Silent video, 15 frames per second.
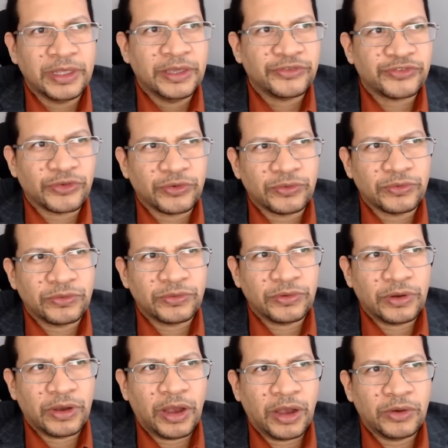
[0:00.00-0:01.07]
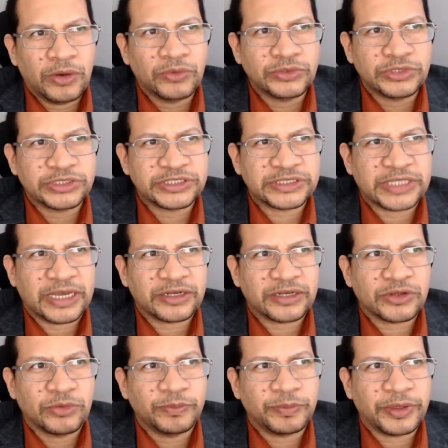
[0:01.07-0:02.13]
So how does that
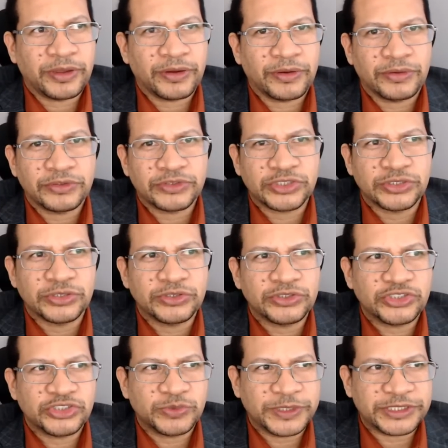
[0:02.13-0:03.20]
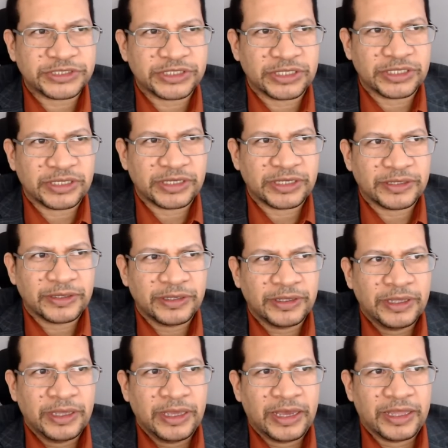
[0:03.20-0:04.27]
compare to Switzerland?
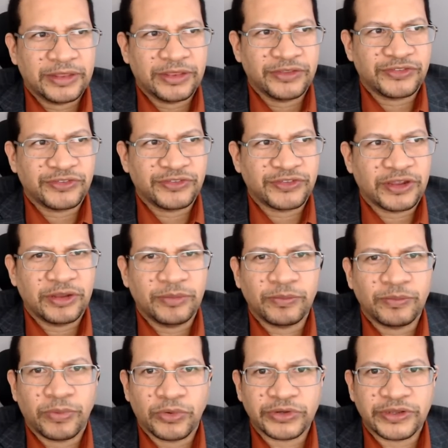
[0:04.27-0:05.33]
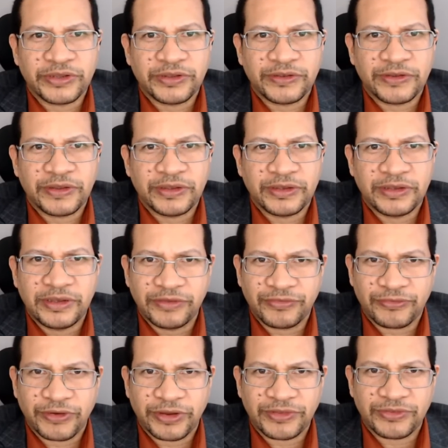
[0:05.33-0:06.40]
And this is an important
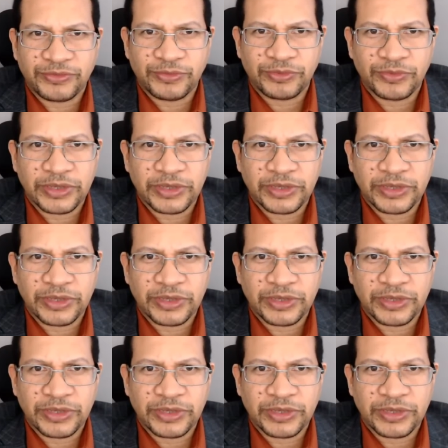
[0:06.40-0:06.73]
difference with